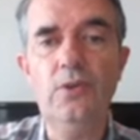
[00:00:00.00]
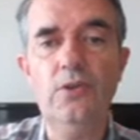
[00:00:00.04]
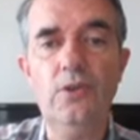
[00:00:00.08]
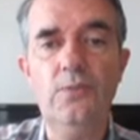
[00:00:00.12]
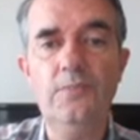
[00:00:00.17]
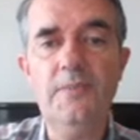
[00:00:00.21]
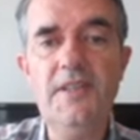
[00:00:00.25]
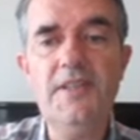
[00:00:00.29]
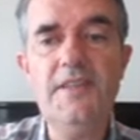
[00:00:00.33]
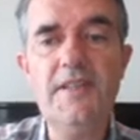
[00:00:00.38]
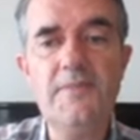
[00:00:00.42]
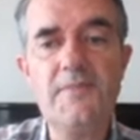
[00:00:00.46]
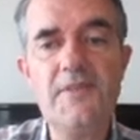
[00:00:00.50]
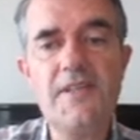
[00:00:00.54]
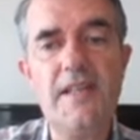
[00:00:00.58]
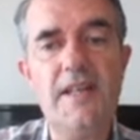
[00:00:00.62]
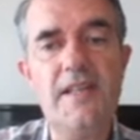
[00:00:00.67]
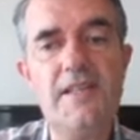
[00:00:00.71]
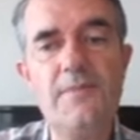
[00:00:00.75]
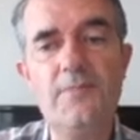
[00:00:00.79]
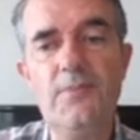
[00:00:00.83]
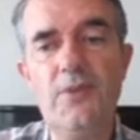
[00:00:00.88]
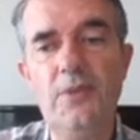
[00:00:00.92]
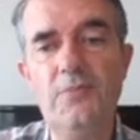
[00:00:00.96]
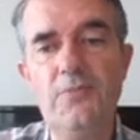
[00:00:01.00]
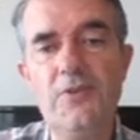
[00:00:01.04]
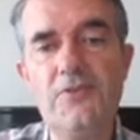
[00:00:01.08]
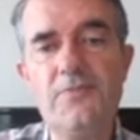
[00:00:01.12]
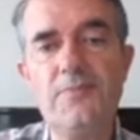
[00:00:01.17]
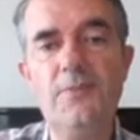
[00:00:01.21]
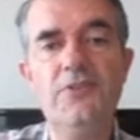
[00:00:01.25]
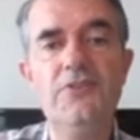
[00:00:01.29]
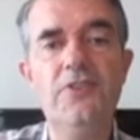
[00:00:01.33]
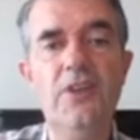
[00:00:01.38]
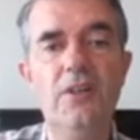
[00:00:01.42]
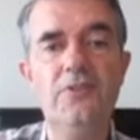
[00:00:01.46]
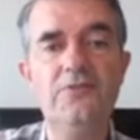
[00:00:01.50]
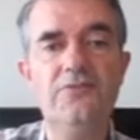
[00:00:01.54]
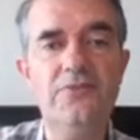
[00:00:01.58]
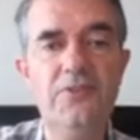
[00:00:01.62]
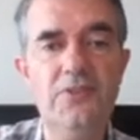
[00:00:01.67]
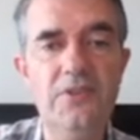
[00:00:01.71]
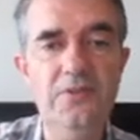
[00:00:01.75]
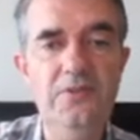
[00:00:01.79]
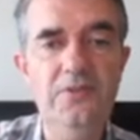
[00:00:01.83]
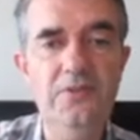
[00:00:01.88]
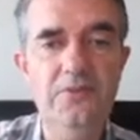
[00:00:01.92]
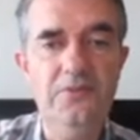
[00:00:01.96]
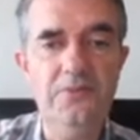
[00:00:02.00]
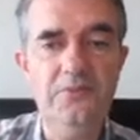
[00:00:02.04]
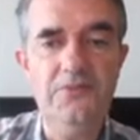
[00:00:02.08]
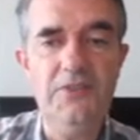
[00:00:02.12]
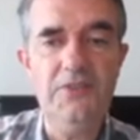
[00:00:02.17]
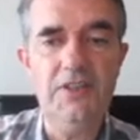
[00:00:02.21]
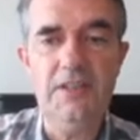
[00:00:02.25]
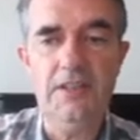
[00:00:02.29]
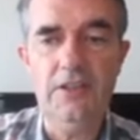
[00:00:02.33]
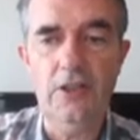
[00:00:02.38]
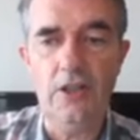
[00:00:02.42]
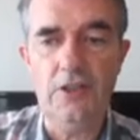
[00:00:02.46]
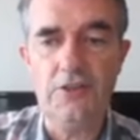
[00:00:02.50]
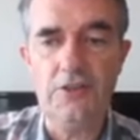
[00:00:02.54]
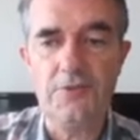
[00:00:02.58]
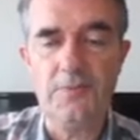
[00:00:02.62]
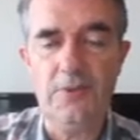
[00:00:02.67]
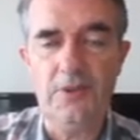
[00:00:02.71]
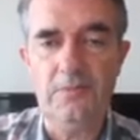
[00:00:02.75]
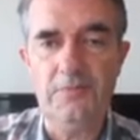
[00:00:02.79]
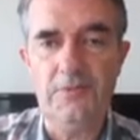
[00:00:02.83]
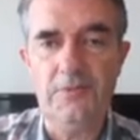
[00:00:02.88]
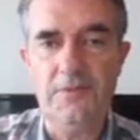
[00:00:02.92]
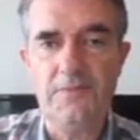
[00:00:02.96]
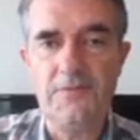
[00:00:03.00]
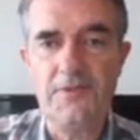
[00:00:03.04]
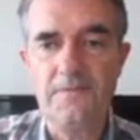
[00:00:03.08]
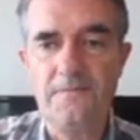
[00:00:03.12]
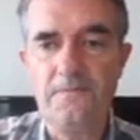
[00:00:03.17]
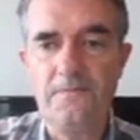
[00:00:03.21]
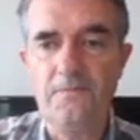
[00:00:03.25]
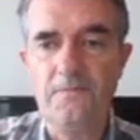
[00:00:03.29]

or medium-sized problems, but not for very large problems.